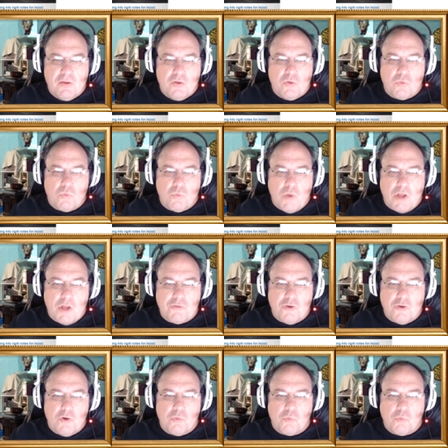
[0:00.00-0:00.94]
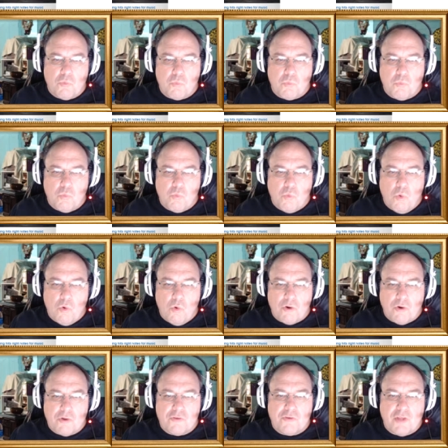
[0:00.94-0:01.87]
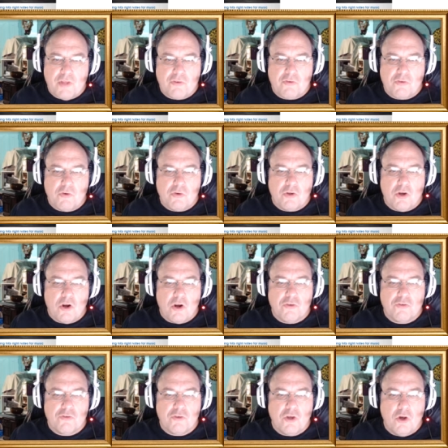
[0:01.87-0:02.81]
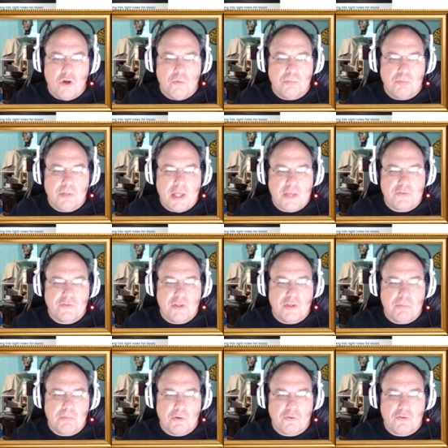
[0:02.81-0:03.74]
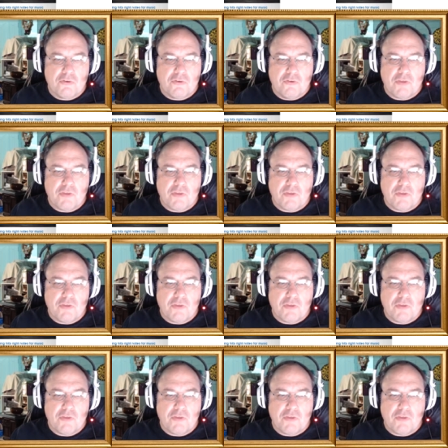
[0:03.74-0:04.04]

Rosso warns that certain cards code Plastique purchases